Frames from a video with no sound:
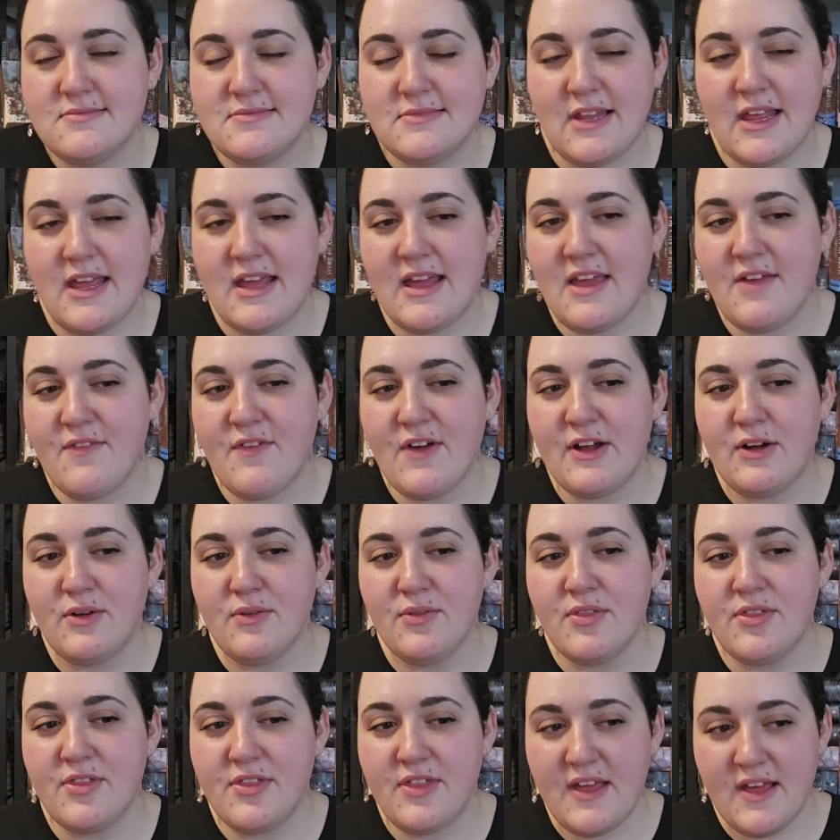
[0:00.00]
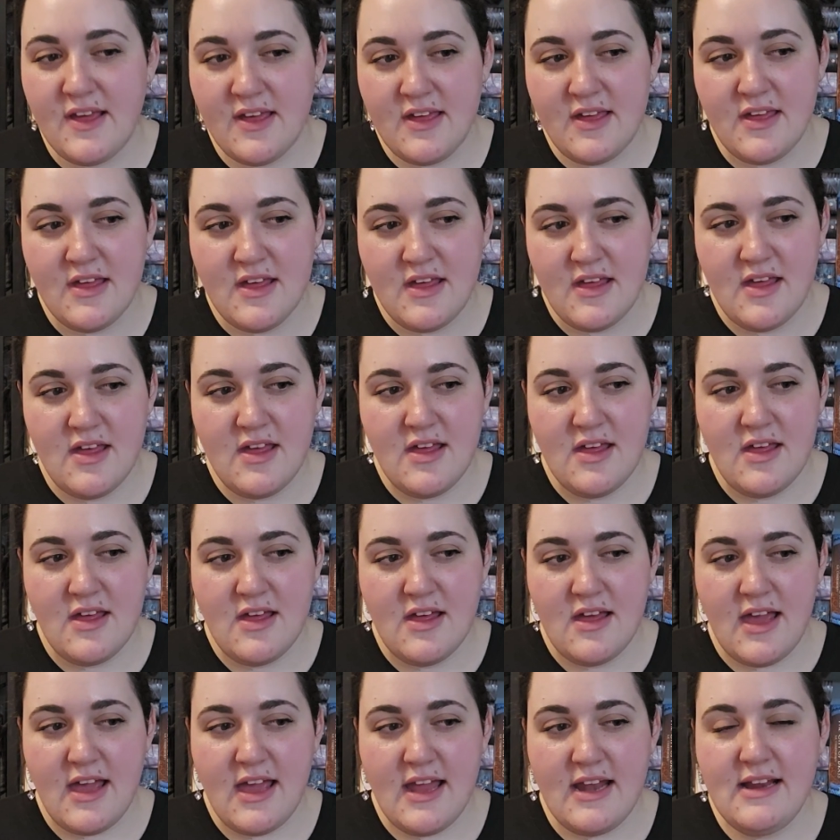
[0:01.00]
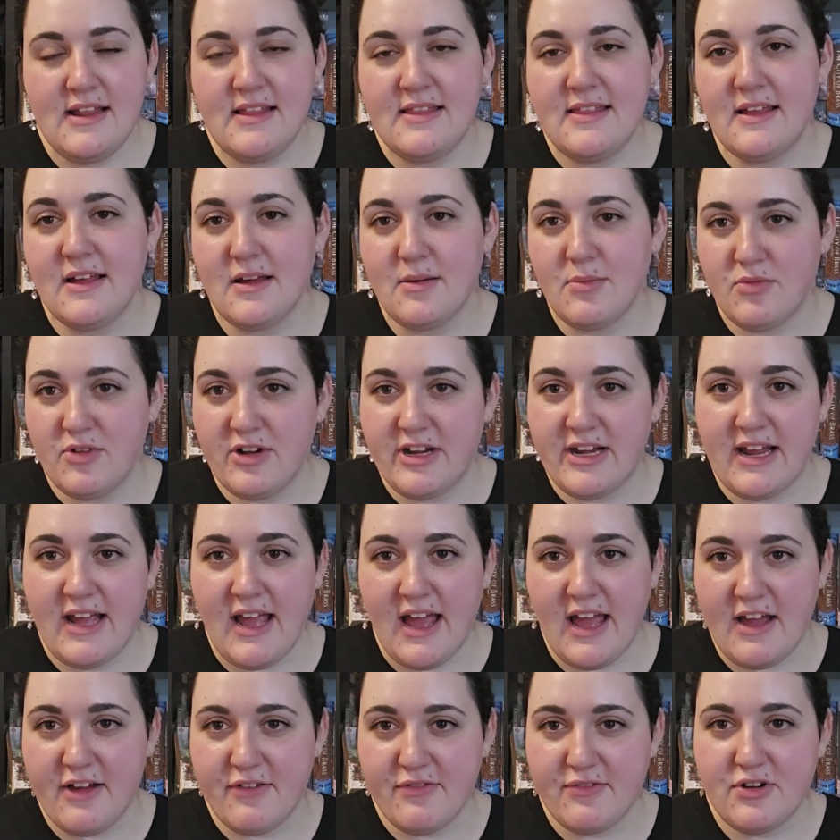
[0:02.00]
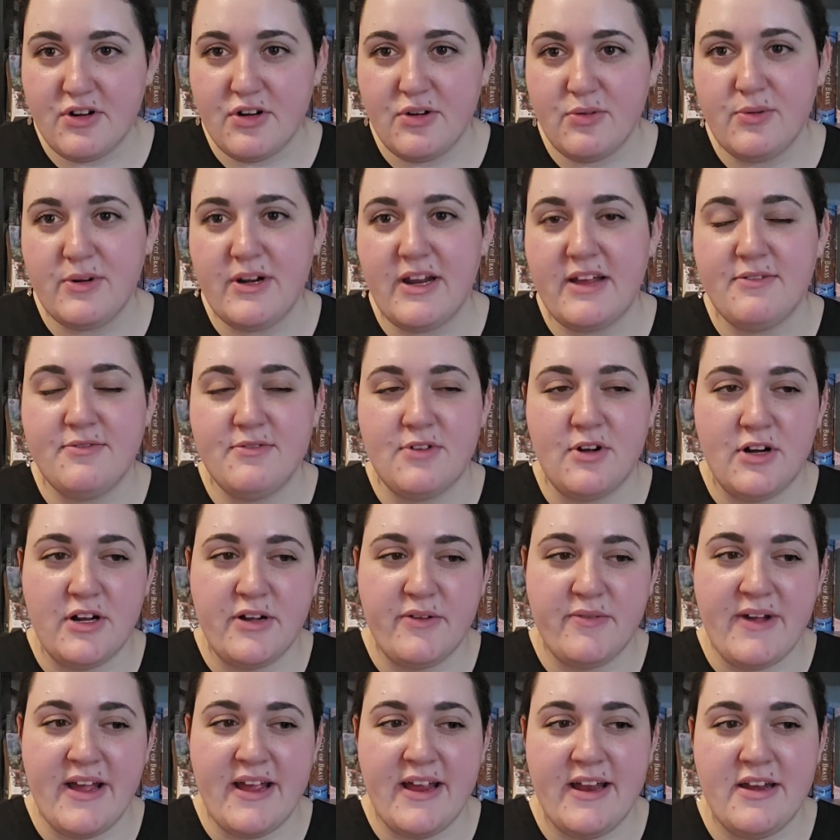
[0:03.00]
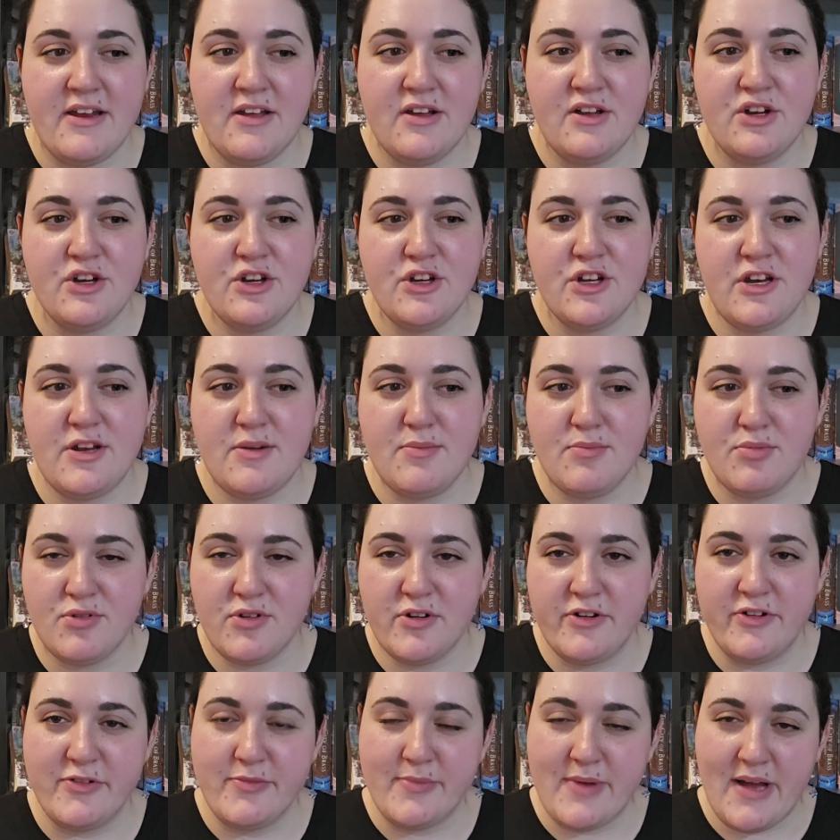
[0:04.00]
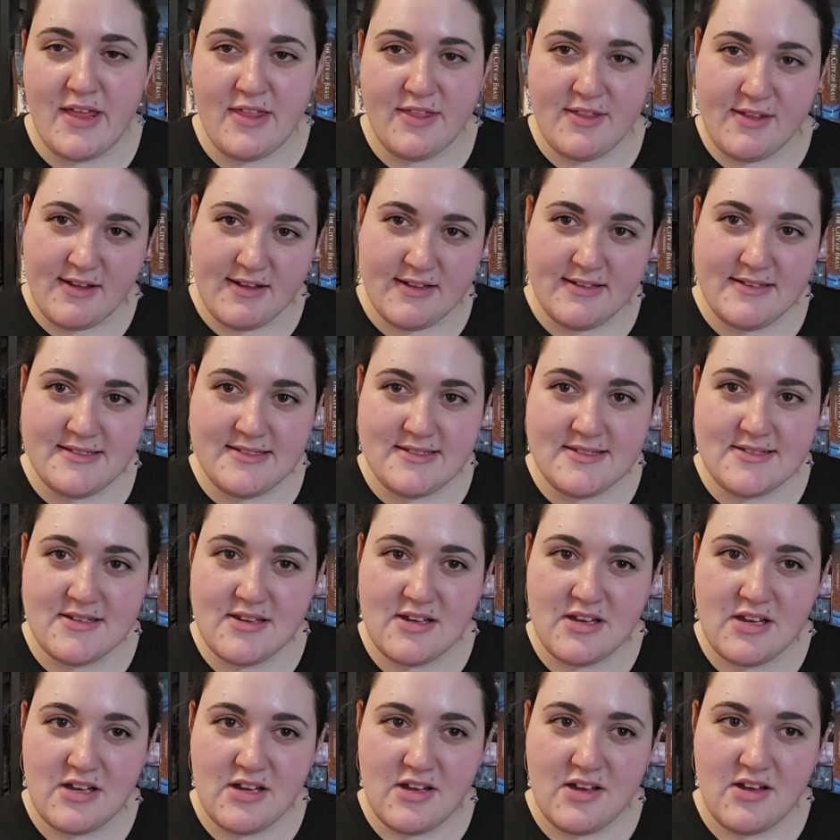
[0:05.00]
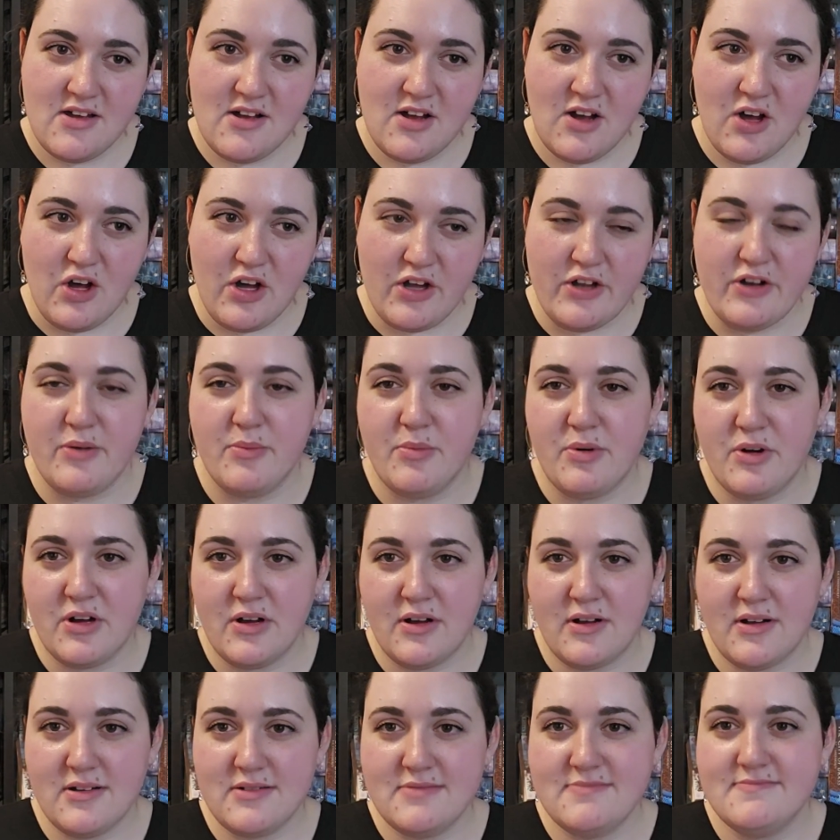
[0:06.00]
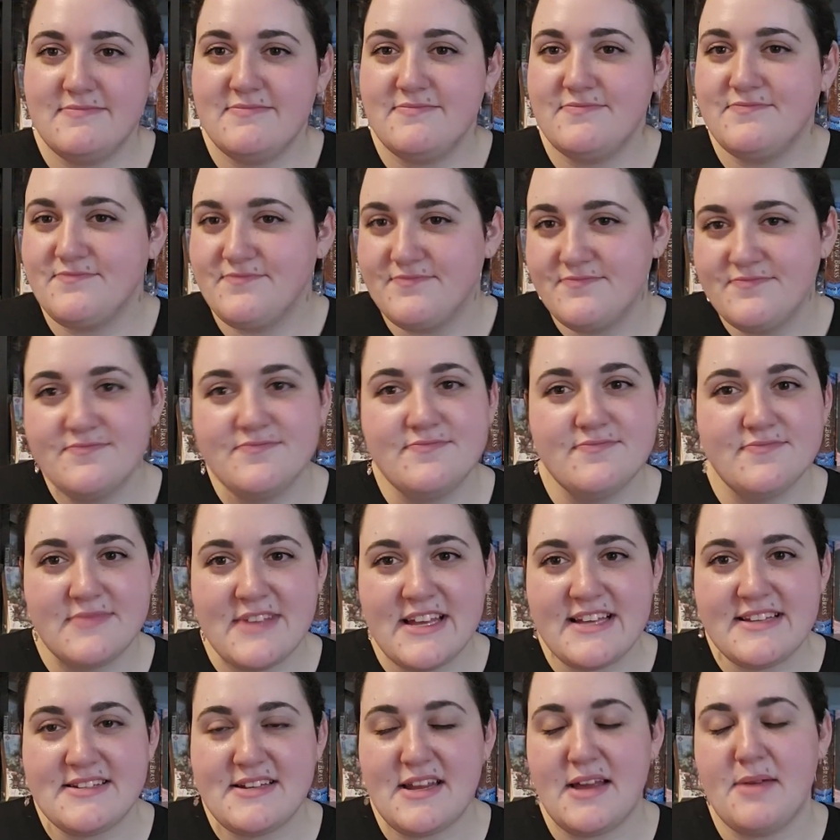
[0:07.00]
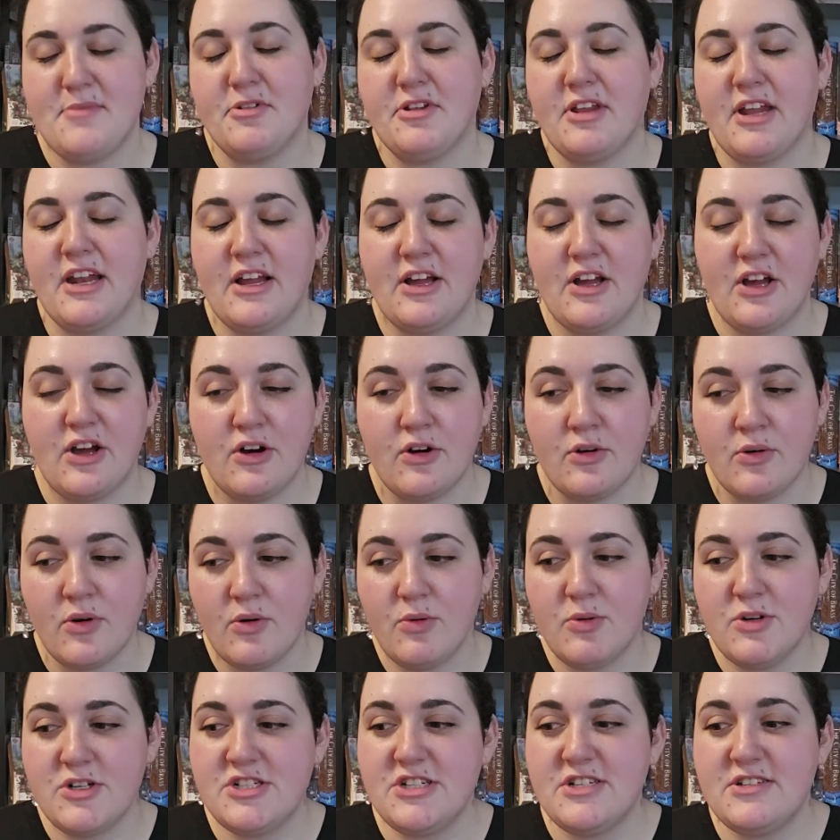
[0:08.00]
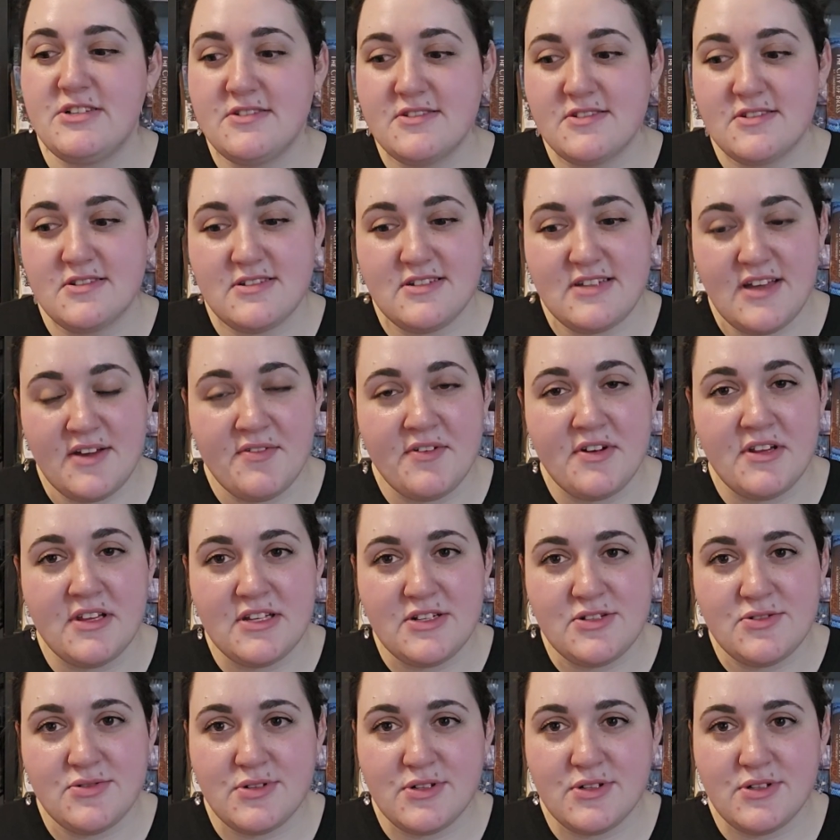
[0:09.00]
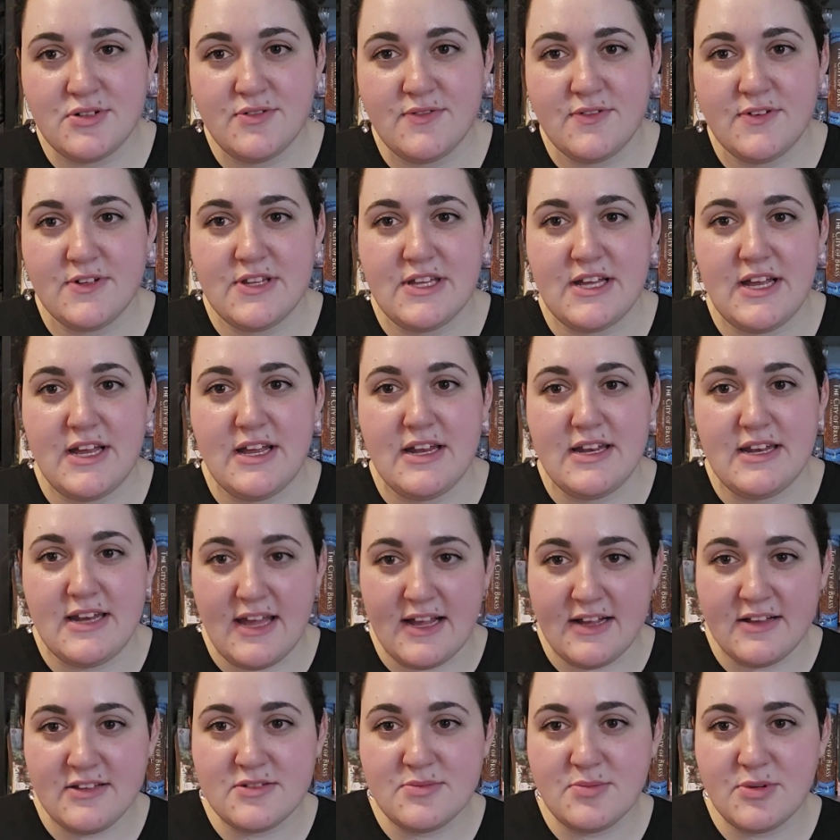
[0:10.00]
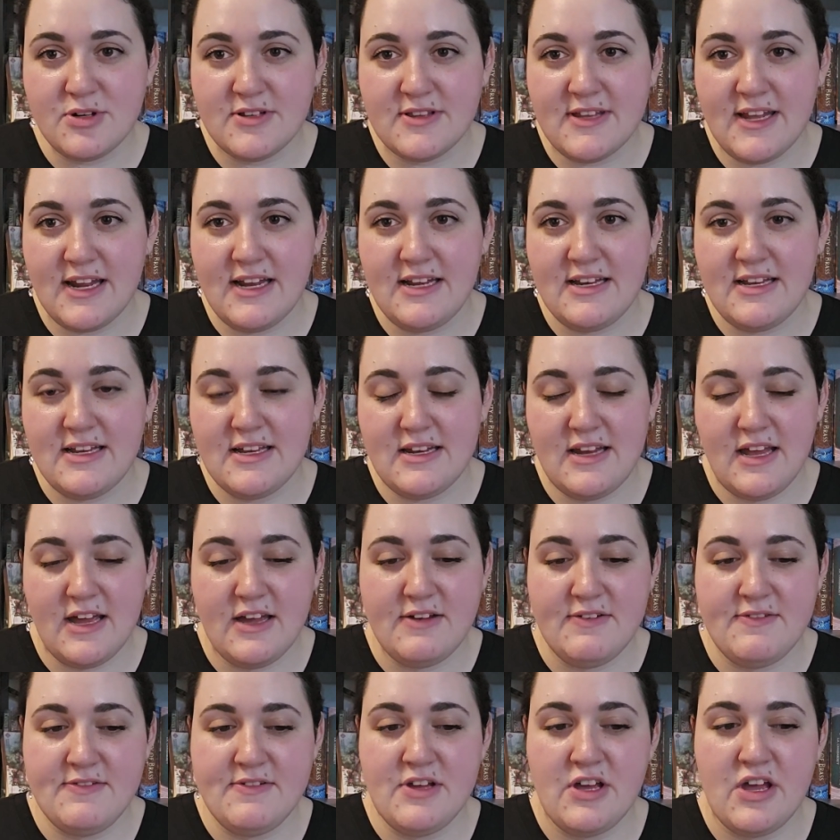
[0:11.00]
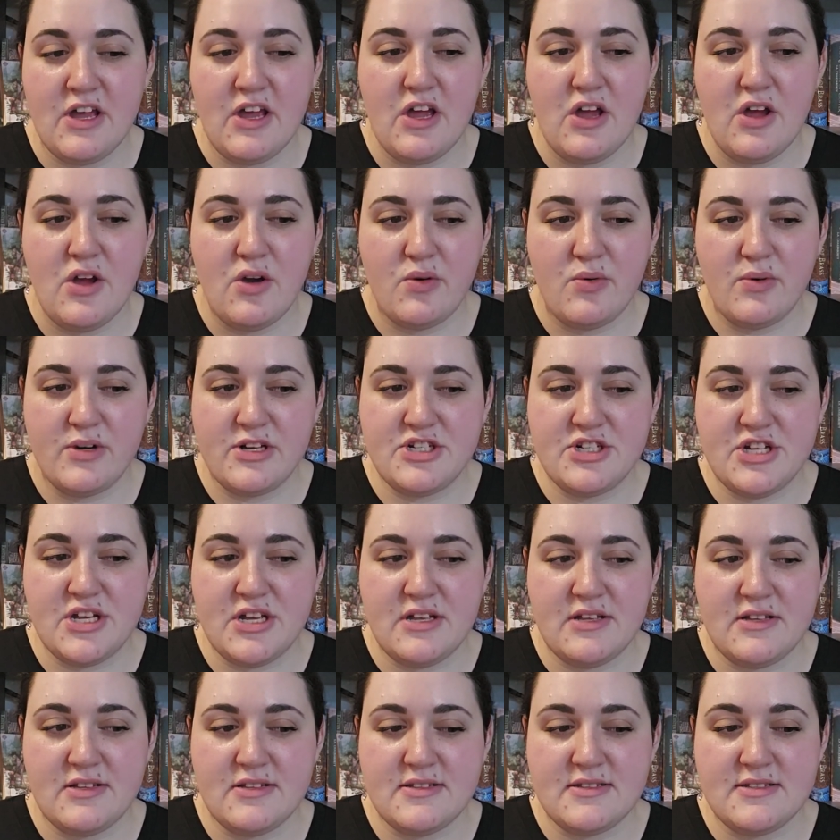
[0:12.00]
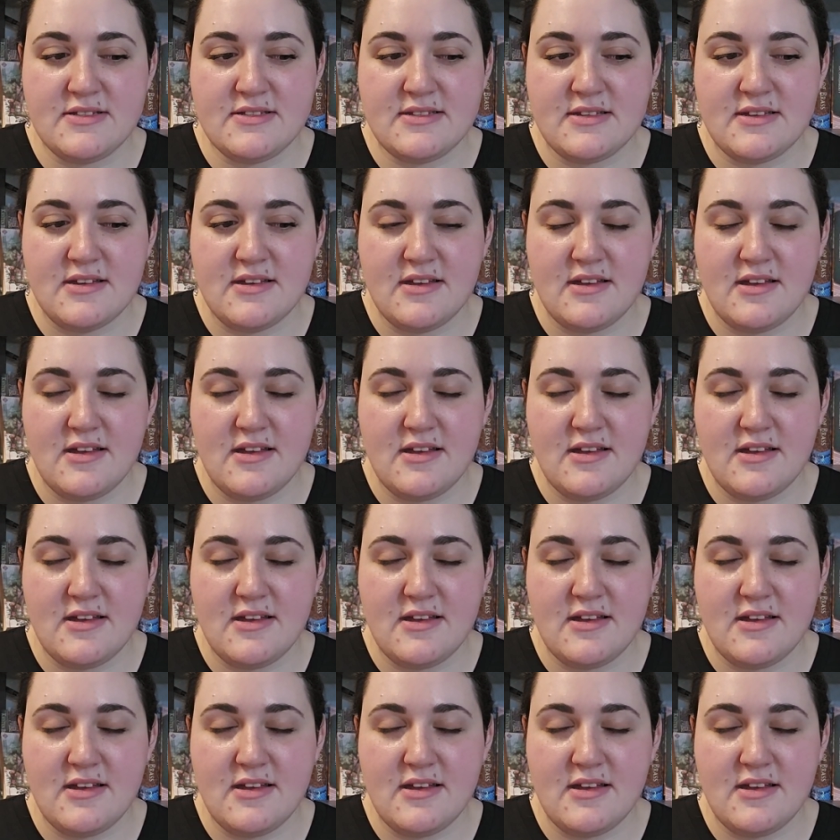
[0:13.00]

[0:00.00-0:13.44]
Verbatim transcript: Like, if I don't think anything I'm reading after what I've already read could improve my thoughts on a book, it's time to let it go, which is definitely true for the next book that I DNF'd, which is